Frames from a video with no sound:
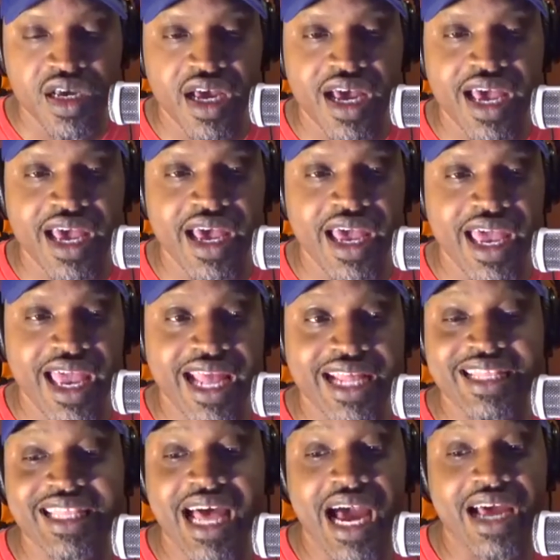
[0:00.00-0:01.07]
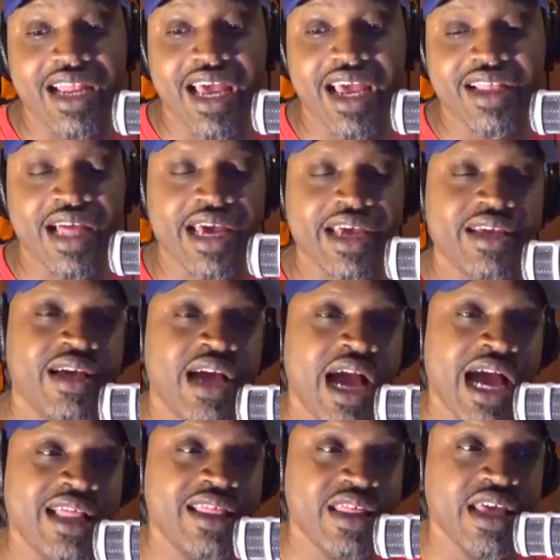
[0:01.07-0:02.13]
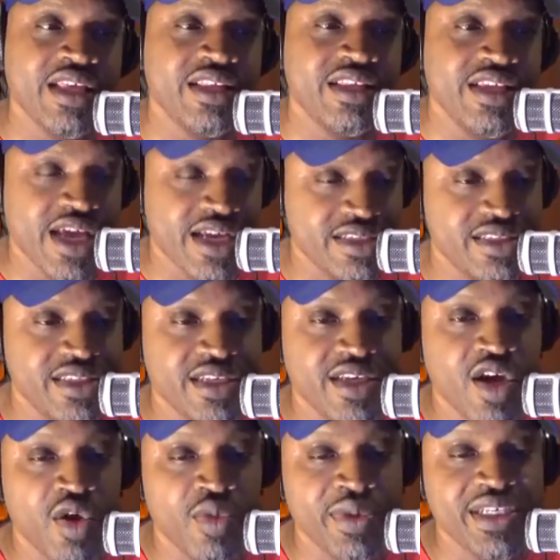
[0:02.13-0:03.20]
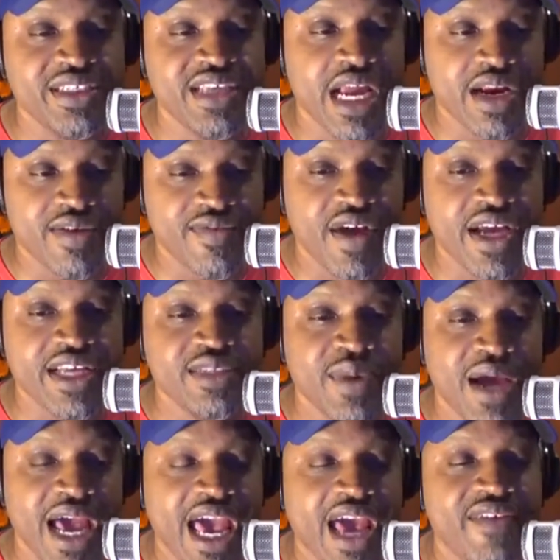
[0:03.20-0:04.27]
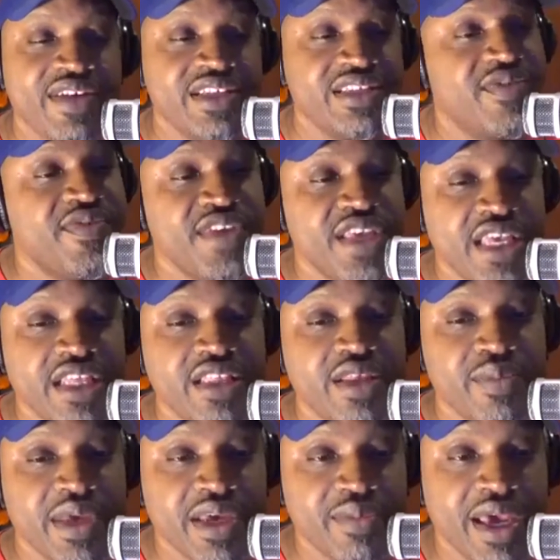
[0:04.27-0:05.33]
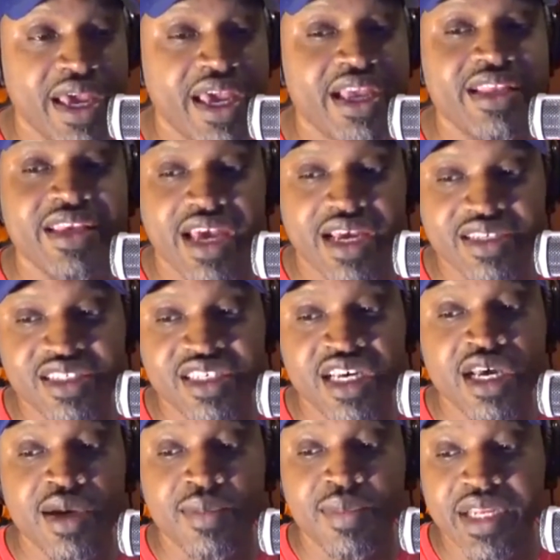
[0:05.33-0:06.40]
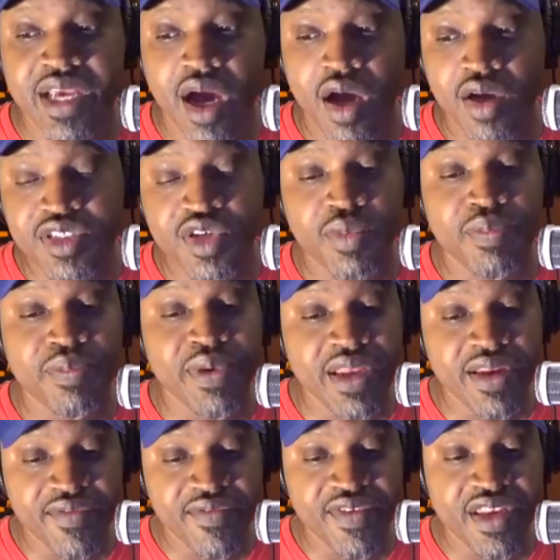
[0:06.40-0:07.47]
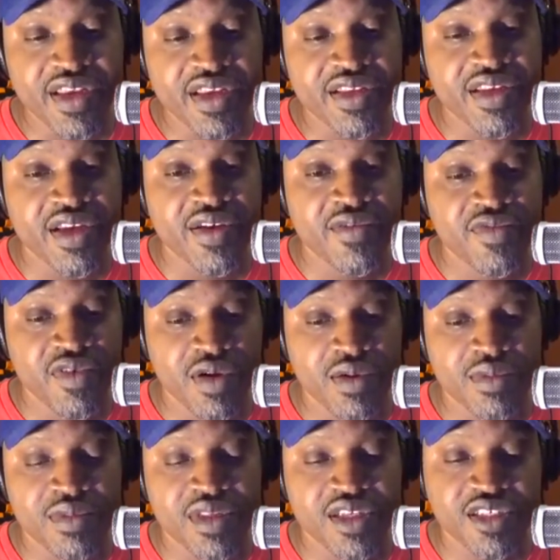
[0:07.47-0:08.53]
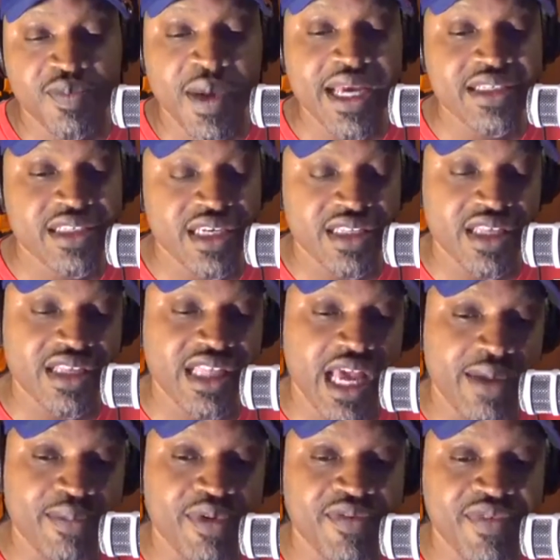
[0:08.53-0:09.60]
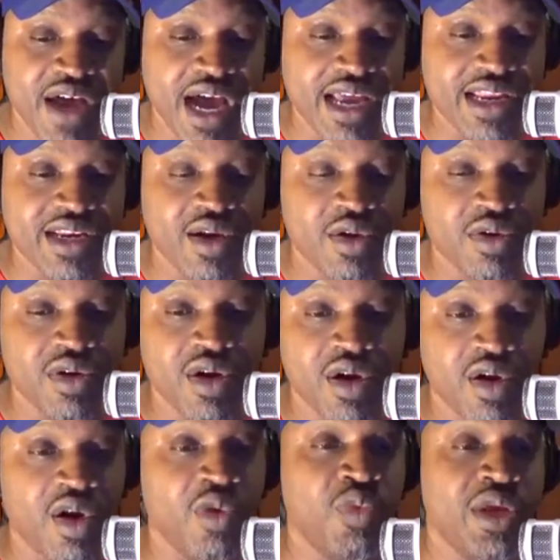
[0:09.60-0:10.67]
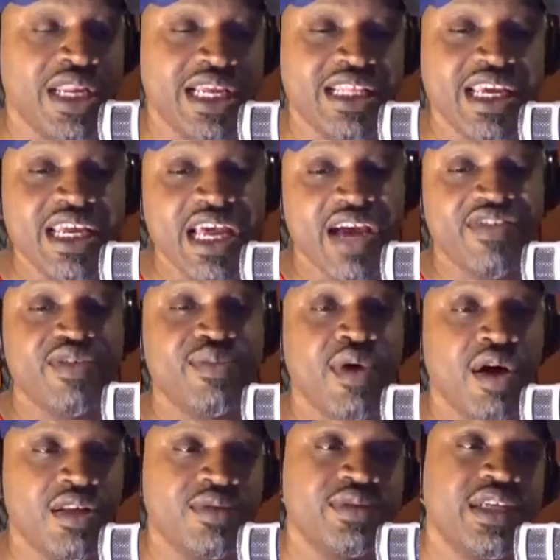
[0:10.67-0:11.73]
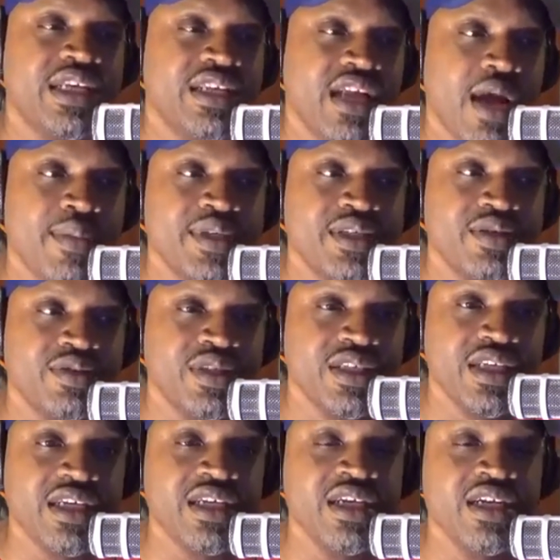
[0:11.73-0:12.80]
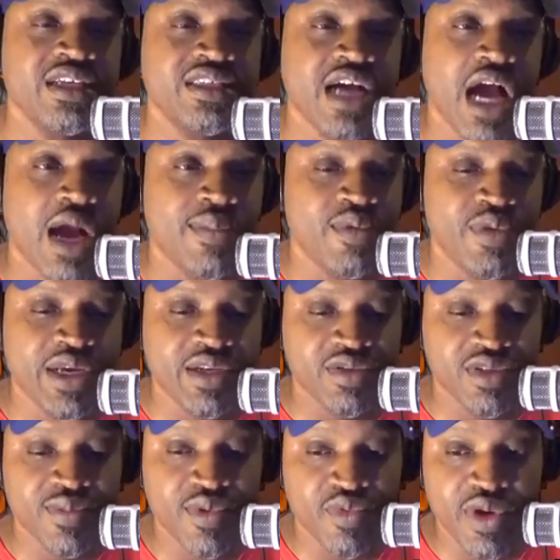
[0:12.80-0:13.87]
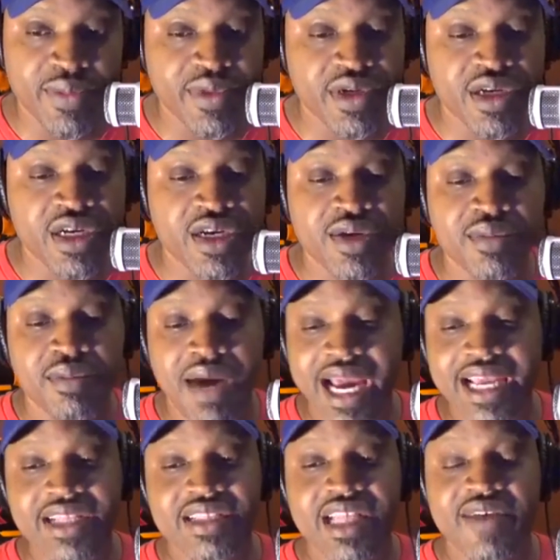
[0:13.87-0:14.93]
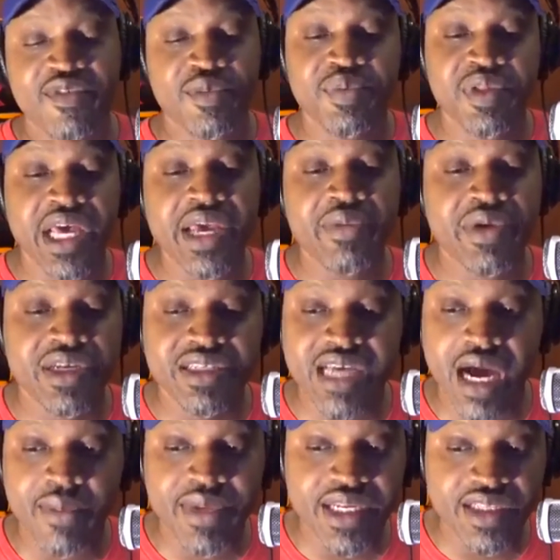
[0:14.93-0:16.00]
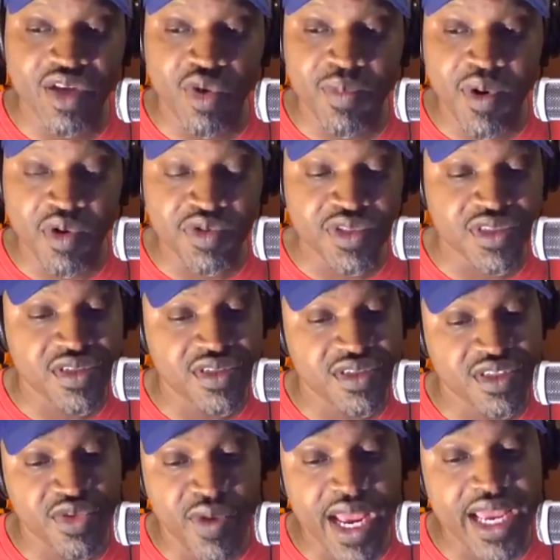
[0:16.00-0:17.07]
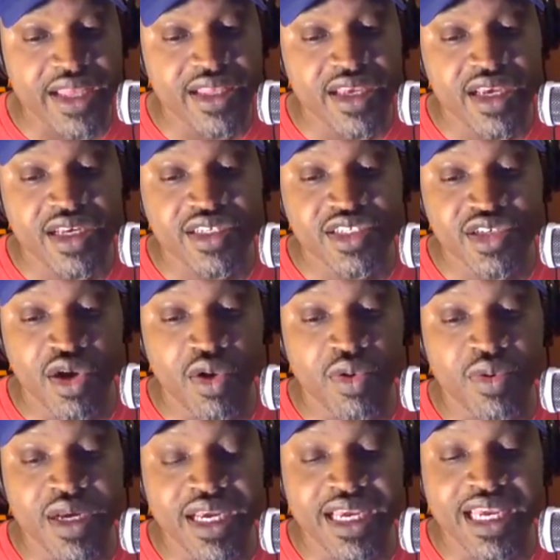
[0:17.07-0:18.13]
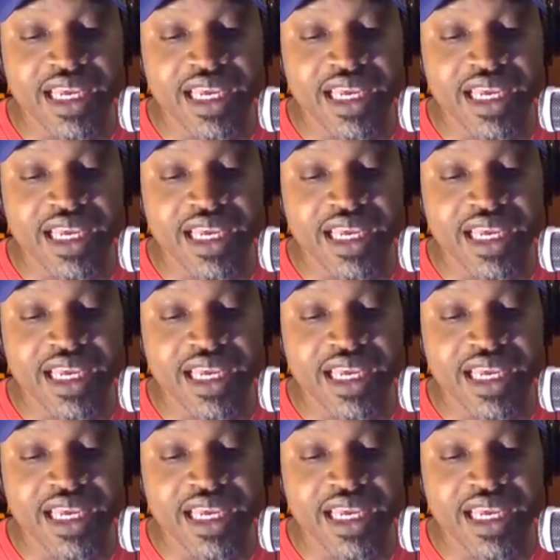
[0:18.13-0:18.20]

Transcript: and not like, I think, yes, did Kobe sacrifice by having to feed the big man? Yes. But he also benefited from the spacing that provided on when he did have the ball and was getting an opportunity to operate on the perimeter. Mike never played with a dominant low post threat. So he